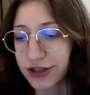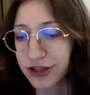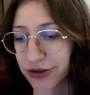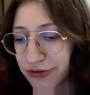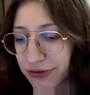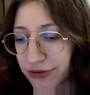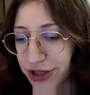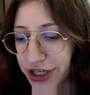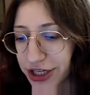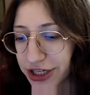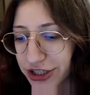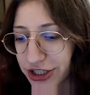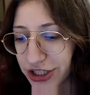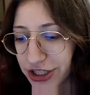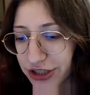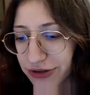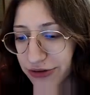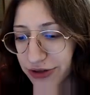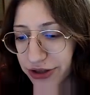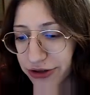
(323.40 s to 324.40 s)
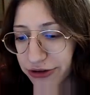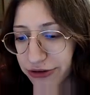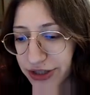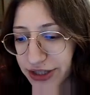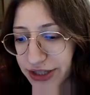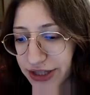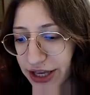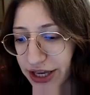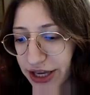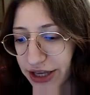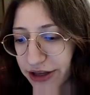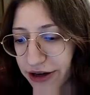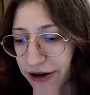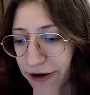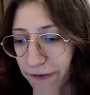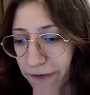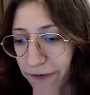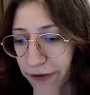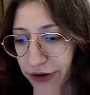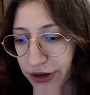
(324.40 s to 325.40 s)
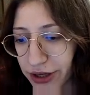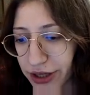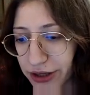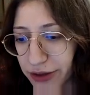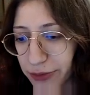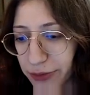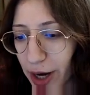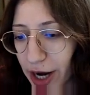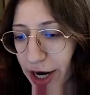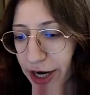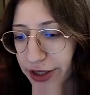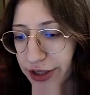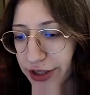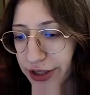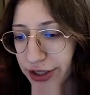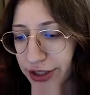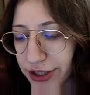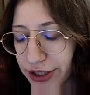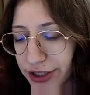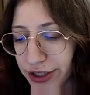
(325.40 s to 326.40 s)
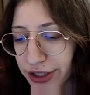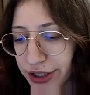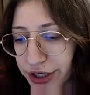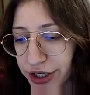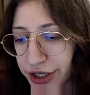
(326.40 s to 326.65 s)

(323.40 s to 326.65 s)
So he's just going to stay there for a little while.